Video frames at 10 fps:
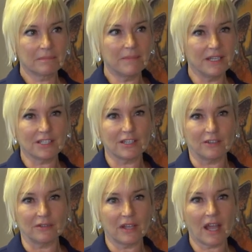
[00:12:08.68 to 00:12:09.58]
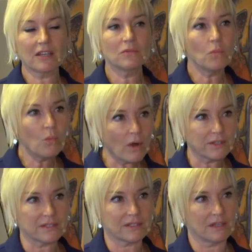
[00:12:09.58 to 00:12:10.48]
me too, it hadn't
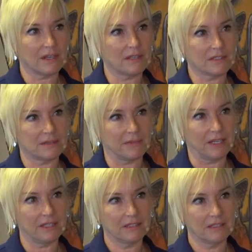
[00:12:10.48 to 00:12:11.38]
once occurred to me.